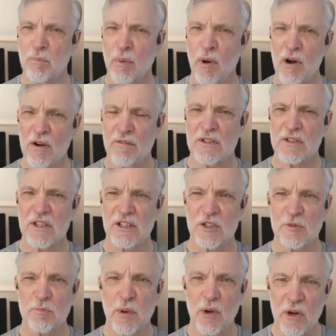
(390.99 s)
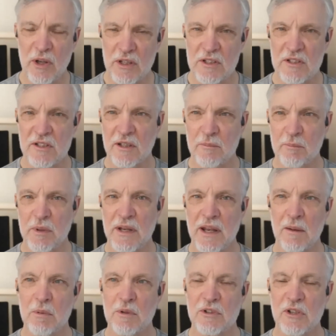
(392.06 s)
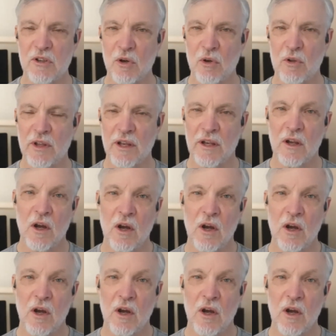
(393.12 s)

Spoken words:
part of it's experience, like being able to know that,